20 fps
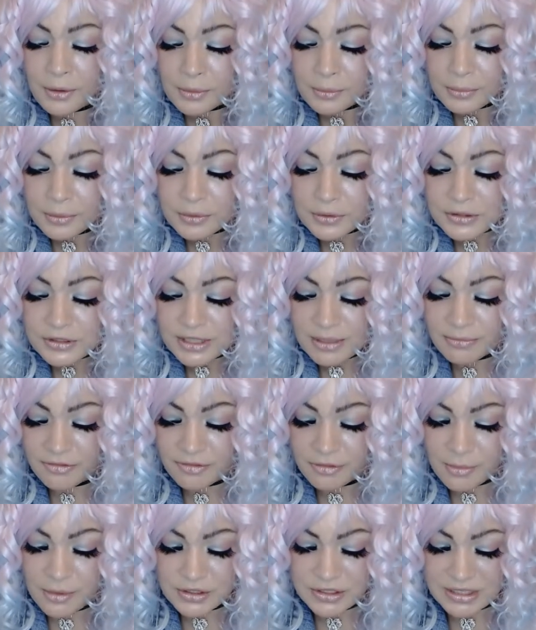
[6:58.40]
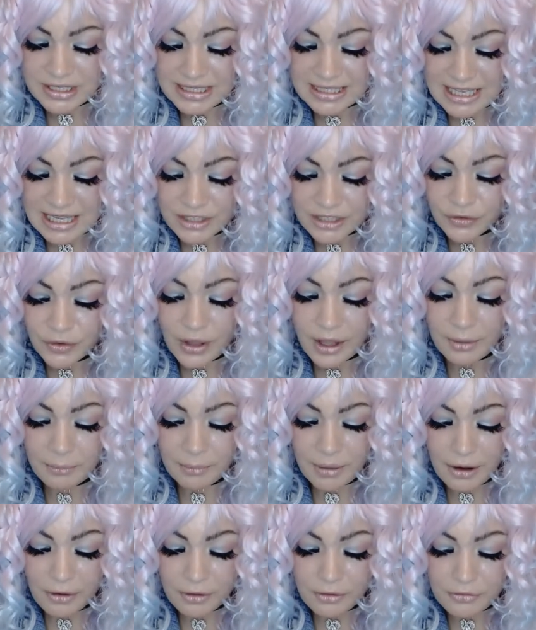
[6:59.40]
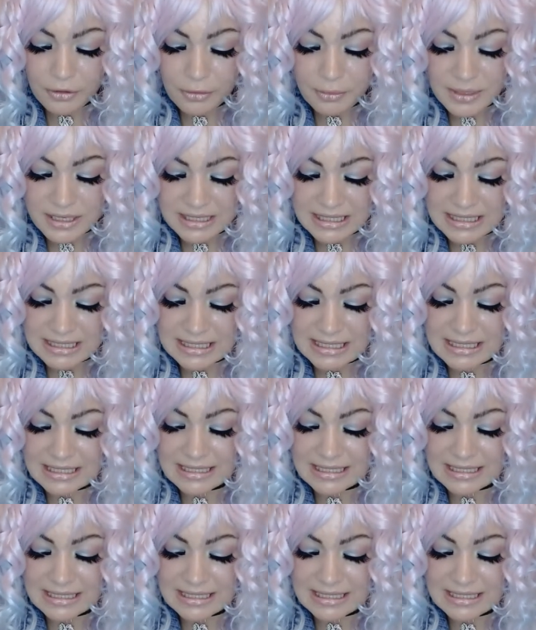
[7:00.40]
produce some of the most successful and powerful businesses